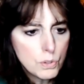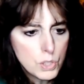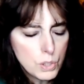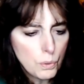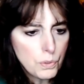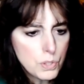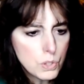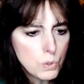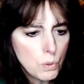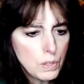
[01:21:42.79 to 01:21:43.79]
She told us the
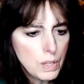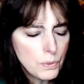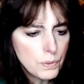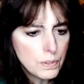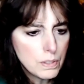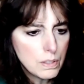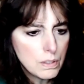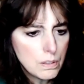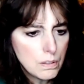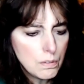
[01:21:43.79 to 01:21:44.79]
story
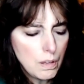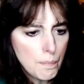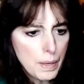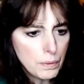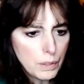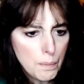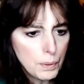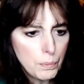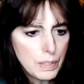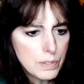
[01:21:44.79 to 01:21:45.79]
about a couple
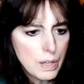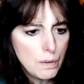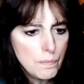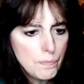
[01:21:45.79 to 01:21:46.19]
of weeks ago.